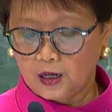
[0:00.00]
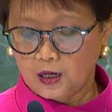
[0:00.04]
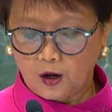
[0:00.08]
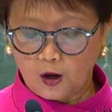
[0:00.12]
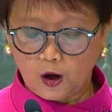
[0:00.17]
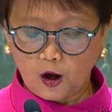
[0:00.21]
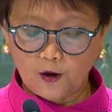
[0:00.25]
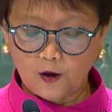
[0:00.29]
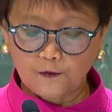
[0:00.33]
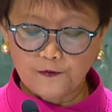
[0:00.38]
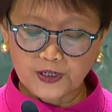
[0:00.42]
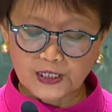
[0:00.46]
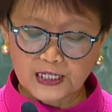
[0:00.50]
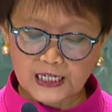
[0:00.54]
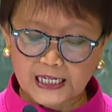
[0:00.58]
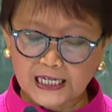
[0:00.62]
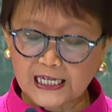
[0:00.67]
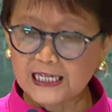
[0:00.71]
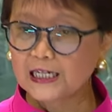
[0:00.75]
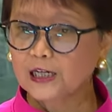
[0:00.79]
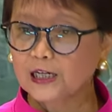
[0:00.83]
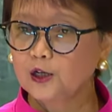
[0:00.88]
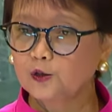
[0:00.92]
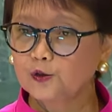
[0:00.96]
of an
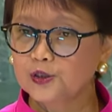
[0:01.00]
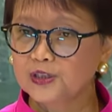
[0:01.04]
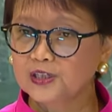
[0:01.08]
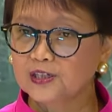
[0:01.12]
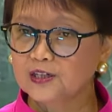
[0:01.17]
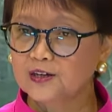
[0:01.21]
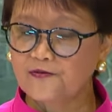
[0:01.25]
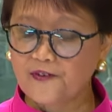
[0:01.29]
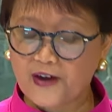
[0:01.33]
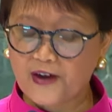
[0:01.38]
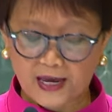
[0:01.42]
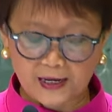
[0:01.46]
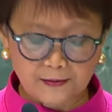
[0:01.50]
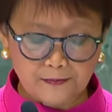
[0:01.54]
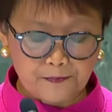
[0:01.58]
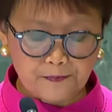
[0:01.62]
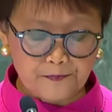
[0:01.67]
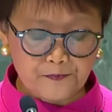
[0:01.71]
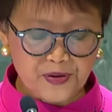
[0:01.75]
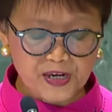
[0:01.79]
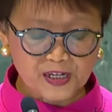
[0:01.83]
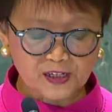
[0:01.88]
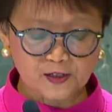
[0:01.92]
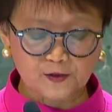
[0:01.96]
inclusive and
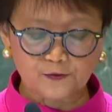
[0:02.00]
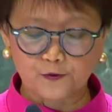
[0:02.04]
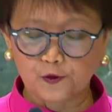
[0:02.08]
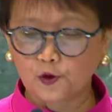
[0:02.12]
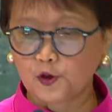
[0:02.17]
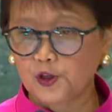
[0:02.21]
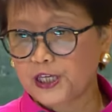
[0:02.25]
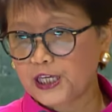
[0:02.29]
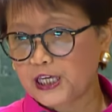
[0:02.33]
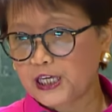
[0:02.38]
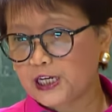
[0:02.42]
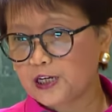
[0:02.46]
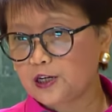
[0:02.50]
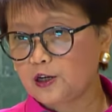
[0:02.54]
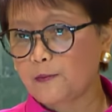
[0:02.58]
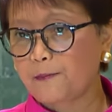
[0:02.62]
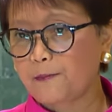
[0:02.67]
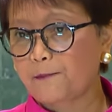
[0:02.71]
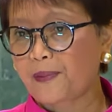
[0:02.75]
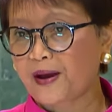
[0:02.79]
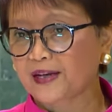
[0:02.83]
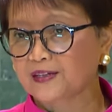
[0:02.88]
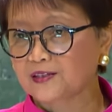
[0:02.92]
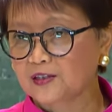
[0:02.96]
peaceful
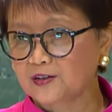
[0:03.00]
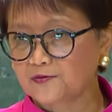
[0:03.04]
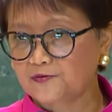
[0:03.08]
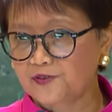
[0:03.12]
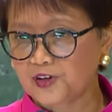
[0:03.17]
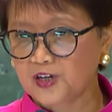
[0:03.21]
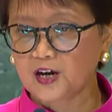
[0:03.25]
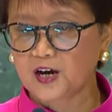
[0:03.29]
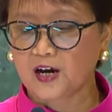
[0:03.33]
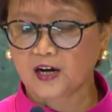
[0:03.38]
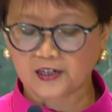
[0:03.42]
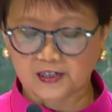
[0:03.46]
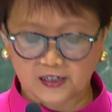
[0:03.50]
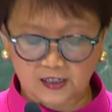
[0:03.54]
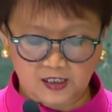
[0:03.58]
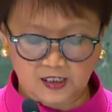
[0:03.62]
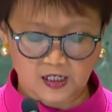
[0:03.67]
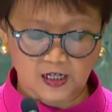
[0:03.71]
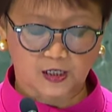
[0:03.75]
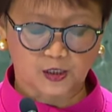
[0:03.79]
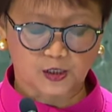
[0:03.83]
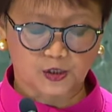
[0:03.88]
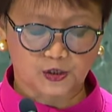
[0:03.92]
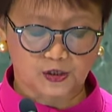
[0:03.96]
Indo-Pacific
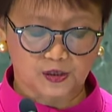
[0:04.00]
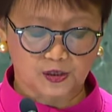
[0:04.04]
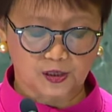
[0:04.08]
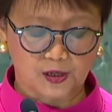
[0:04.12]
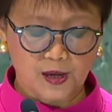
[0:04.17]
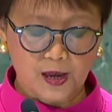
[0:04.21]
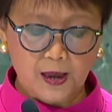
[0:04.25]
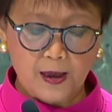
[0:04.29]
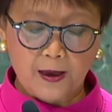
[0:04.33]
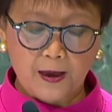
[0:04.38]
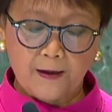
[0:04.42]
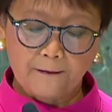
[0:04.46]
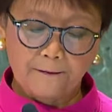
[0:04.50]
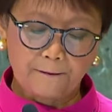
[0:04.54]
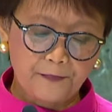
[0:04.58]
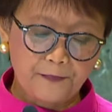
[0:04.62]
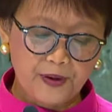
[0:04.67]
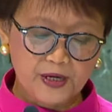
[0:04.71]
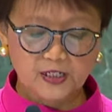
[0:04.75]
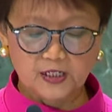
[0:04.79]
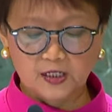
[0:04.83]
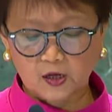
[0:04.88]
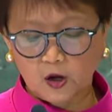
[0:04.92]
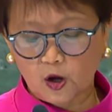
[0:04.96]
architecture
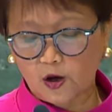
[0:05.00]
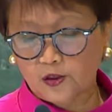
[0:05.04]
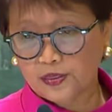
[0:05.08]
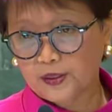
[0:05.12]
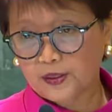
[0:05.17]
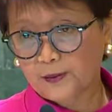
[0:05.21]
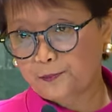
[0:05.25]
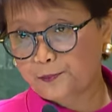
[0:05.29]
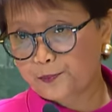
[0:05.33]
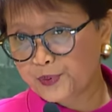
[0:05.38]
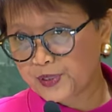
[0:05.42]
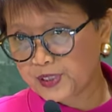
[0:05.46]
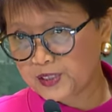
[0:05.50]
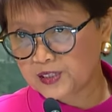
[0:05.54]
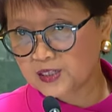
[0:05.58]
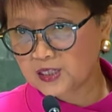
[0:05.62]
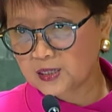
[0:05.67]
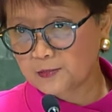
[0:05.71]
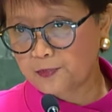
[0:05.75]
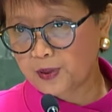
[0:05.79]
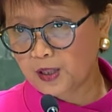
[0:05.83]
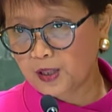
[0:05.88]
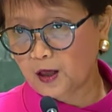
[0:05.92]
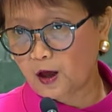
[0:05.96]
based on the
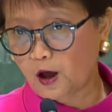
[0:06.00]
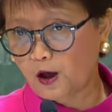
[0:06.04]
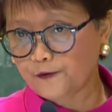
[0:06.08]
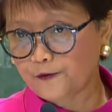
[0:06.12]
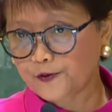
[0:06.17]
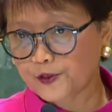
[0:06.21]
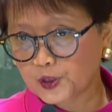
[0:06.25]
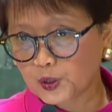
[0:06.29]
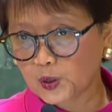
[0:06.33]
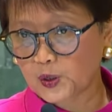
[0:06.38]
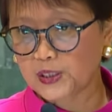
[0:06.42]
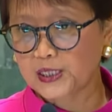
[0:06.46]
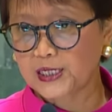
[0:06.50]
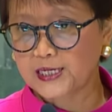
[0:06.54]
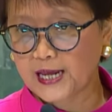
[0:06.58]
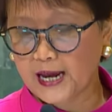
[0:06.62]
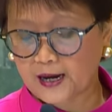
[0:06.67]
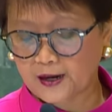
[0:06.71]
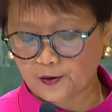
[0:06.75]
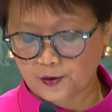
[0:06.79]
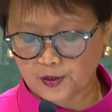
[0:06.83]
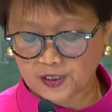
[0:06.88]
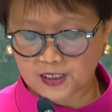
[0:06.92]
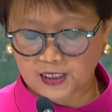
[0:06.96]
principle of
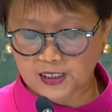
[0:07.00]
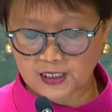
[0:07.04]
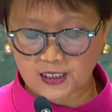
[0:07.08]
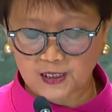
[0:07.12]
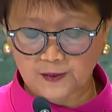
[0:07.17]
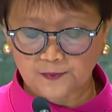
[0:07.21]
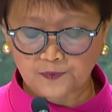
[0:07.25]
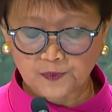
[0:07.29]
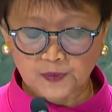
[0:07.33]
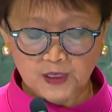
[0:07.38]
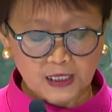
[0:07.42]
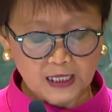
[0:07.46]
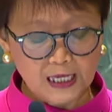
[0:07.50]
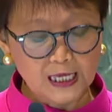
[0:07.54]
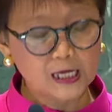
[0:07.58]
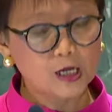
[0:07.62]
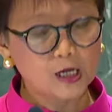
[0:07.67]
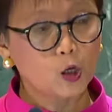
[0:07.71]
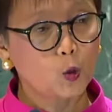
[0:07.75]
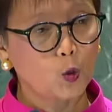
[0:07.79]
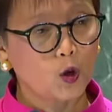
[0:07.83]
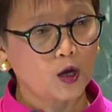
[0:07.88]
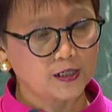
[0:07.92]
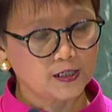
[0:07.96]
solidarity,
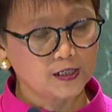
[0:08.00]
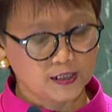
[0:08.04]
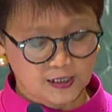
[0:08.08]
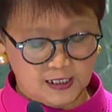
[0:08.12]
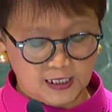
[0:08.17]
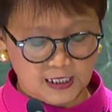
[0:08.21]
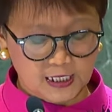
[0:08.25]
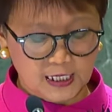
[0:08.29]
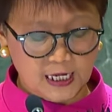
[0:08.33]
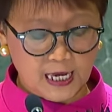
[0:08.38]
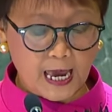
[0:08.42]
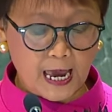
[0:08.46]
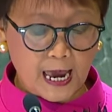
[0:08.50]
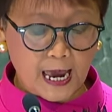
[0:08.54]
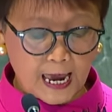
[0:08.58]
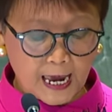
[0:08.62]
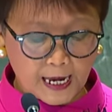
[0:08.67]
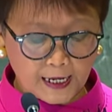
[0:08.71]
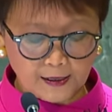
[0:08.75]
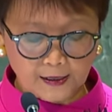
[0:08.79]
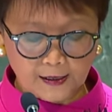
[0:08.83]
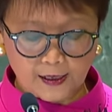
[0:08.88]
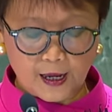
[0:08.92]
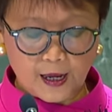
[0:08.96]
equality,
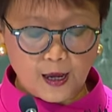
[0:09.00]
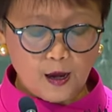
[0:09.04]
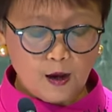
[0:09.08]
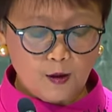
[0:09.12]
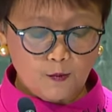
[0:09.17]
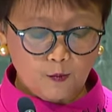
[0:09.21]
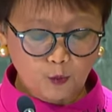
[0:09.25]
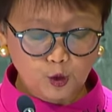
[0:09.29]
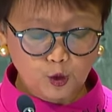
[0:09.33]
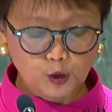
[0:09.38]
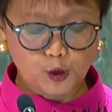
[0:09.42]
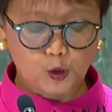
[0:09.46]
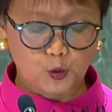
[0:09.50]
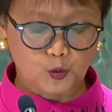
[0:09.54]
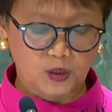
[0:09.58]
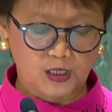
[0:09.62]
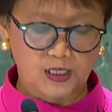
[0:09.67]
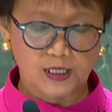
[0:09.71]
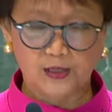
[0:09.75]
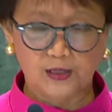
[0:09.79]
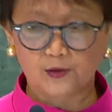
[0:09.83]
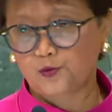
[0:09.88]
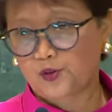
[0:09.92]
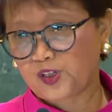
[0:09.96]
and
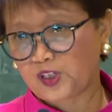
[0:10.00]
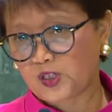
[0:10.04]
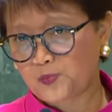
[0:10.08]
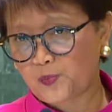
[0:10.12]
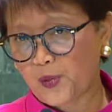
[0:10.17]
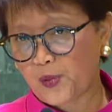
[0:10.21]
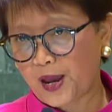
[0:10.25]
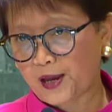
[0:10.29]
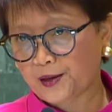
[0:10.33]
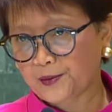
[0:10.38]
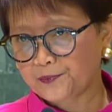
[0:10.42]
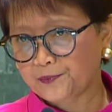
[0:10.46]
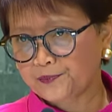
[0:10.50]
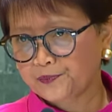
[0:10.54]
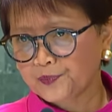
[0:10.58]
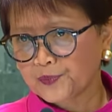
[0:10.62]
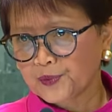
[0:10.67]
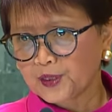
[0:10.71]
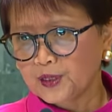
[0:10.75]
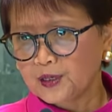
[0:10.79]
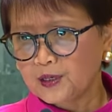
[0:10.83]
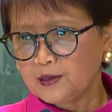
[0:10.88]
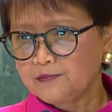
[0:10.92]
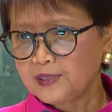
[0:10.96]
mutual respect.
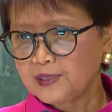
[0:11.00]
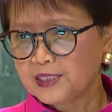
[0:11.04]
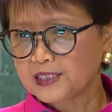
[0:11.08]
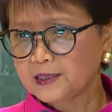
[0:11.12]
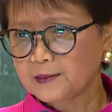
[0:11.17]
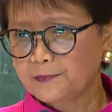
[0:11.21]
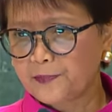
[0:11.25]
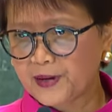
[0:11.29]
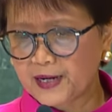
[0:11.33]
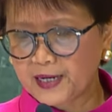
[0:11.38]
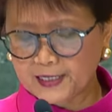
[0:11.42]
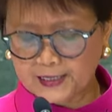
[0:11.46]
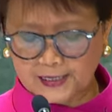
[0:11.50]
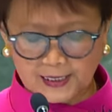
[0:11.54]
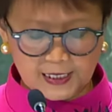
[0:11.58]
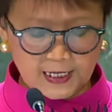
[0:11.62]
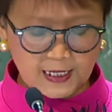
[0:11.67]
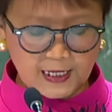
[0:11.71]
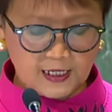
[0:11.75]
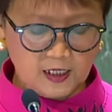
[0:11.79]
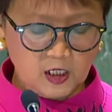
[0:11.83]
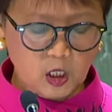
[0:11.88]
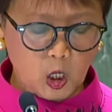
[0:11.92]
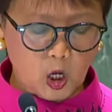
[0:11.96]
Mr.
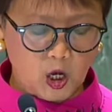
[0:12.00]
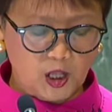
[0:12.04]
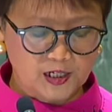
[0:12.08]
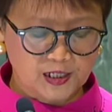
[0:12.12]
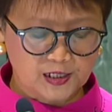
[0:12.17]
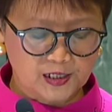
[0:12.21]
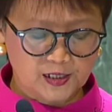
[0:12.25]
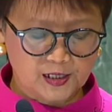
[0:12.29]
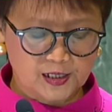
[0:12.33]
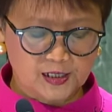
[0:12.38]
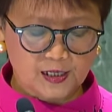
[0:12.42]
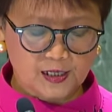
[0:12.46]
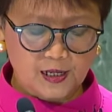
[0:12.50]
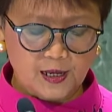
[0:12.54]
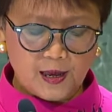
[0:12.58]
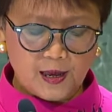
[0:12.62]
President, colleagues,